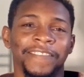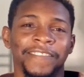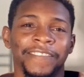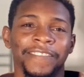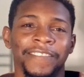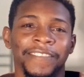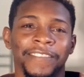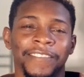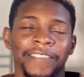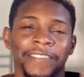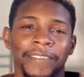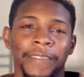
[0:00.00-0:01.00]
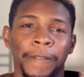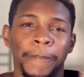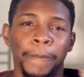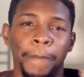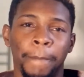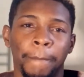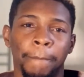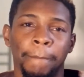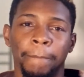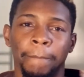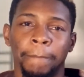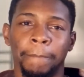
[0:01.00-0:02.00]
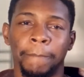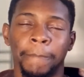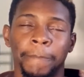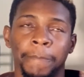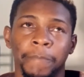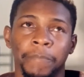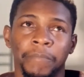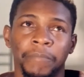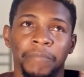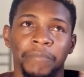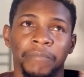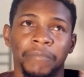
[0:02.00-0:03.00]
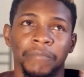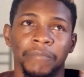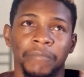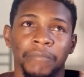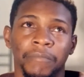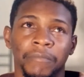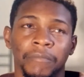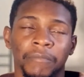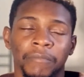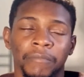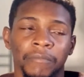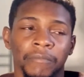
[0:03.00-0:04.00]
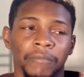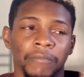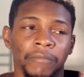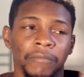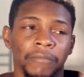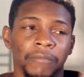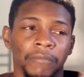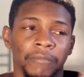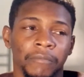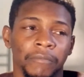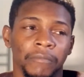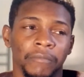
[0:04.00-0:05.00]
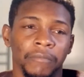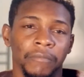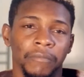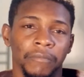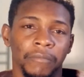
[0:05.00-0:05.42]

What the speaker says: The person shown says nothing.